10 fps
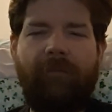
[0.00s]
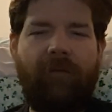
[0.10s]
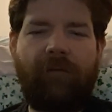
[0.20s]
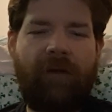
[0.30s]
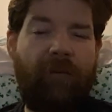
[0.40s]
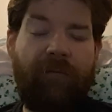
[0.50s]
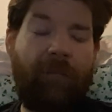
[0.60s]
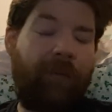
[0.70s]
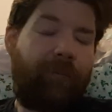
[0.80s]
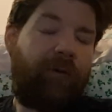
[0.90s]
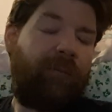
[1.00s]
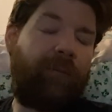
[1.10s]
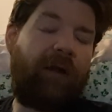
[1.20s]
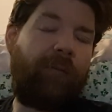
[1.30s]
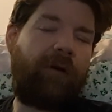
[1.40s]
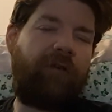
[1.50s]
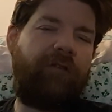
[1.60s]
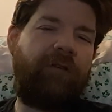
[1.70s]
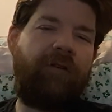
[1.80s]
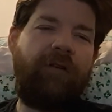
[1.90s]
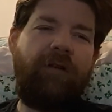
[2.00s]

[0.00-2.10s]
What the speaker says: look that way from my point of view when I watched it.